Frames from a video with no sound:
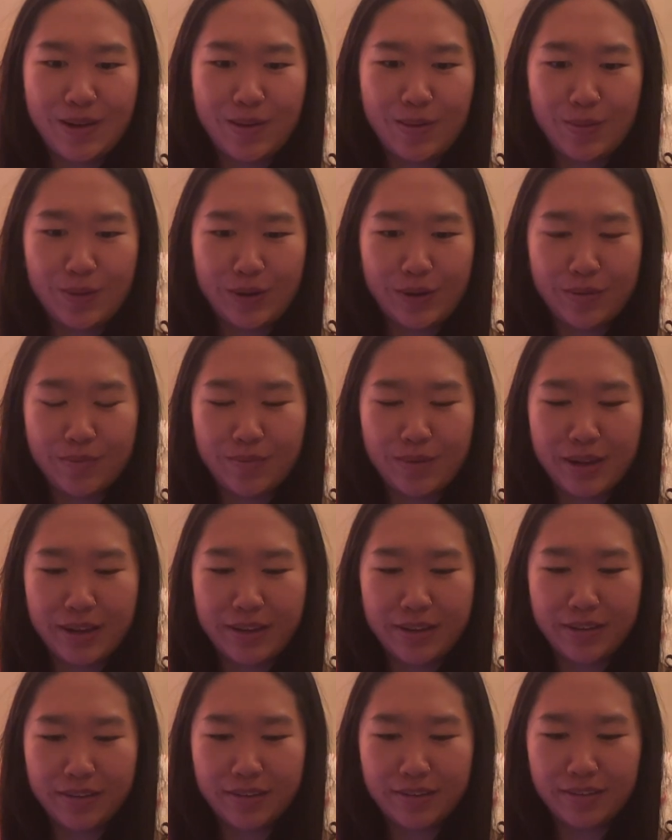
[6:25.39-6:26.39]
one of
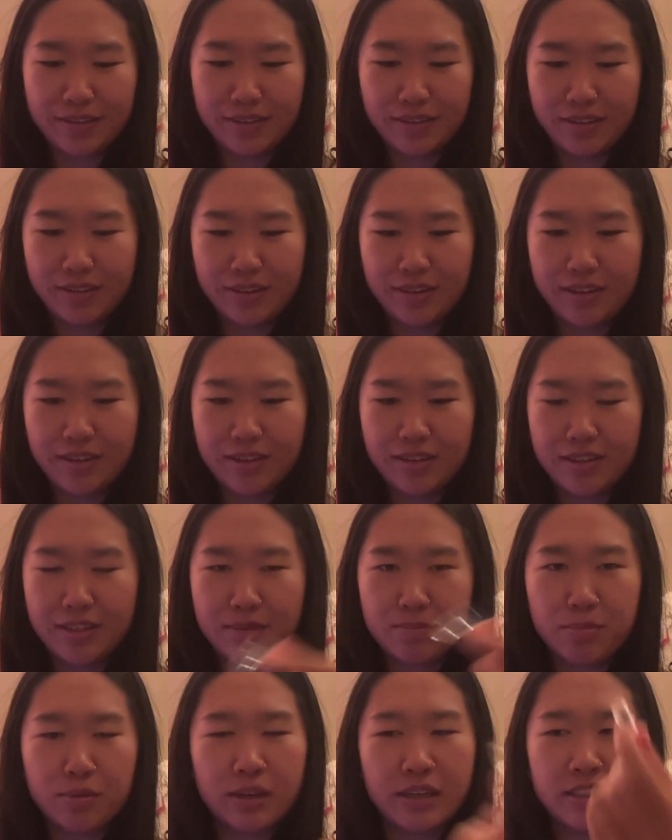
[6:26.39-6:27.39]
my
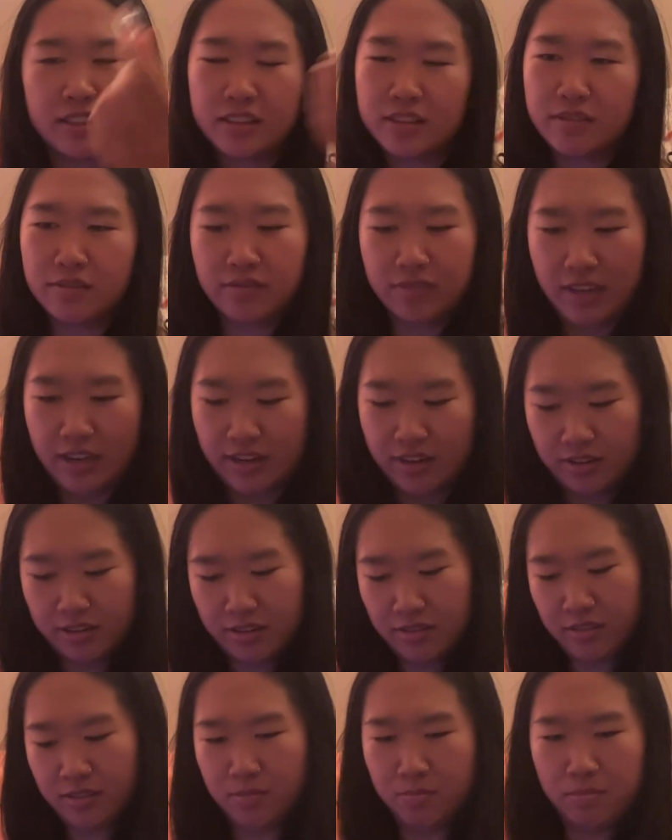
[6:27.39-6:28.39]
depression fighters,